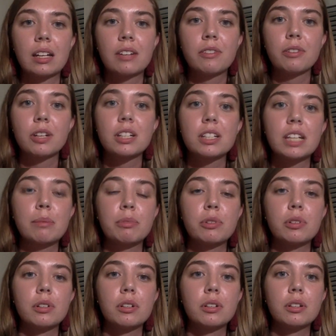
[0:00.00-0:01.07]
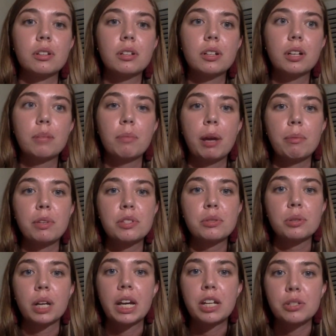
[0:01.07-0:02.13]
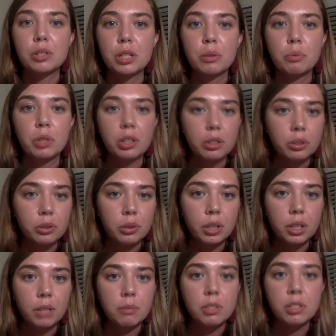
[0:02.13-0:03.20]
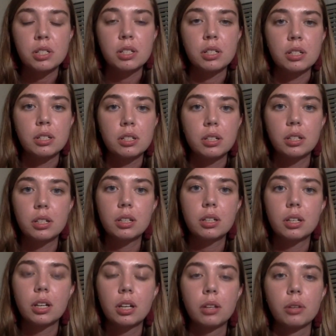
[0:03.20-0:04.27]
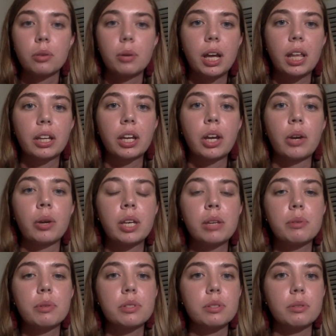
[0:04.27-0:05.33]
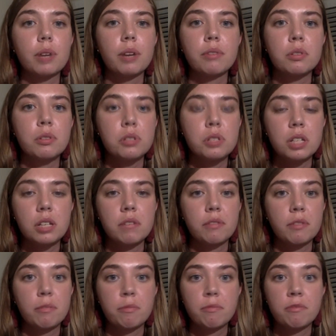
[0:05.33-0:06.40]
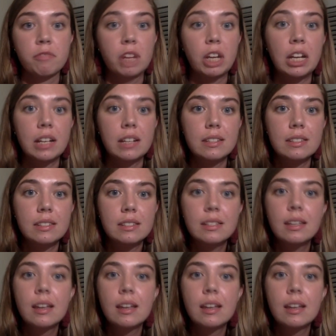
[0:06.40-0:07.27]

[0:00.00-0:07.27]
For example, my mentor, Adrian Wheel, who I mentioned a little while ago, he was a refugee from France.